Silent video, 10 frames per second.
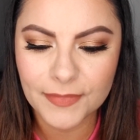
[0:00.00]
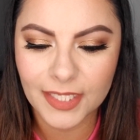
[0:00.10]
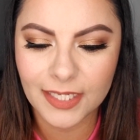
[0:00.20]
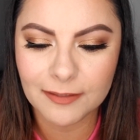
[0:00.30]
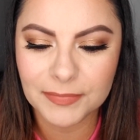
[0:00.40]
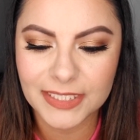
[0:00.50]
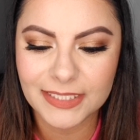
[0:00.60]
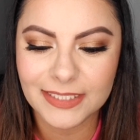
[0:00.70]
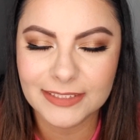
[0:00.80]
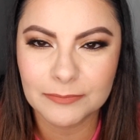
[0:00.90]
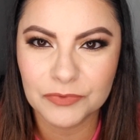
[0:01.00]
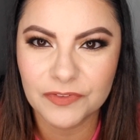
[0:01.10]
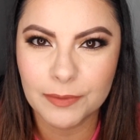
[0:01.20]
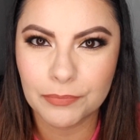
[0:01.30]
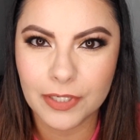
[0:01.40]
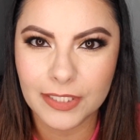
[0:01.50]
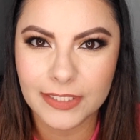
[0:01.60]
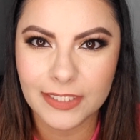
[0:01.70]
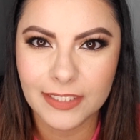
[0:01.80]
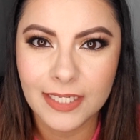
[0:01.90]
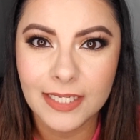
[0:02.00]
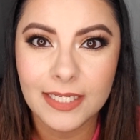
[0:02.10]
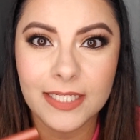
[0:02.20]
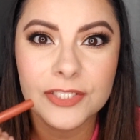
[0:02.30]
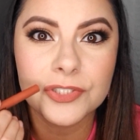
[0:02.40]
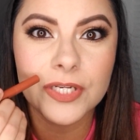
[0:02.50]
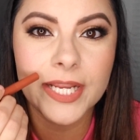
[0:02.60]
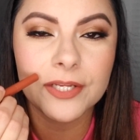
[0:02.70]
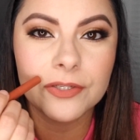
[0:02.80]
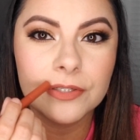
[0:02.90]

but it doesn't move the product unless you like